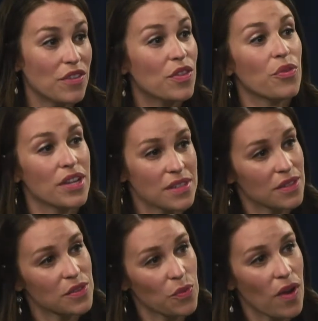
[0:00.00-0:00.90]
of the
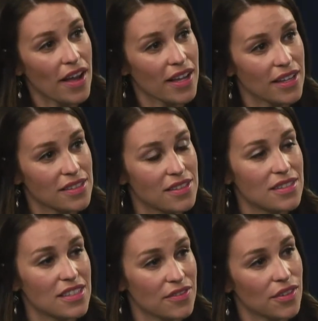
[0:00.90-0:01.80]
reasons why it's
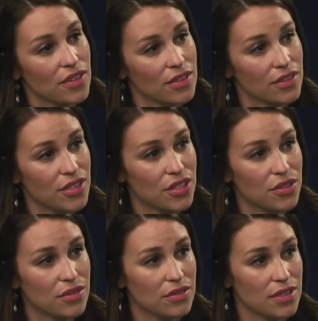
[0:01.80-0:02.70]
difficult
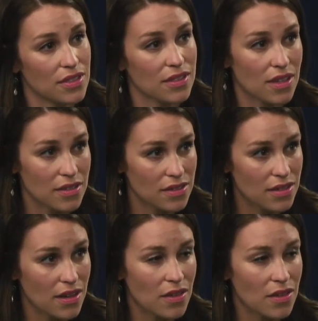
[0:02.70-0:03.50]
to discuss death.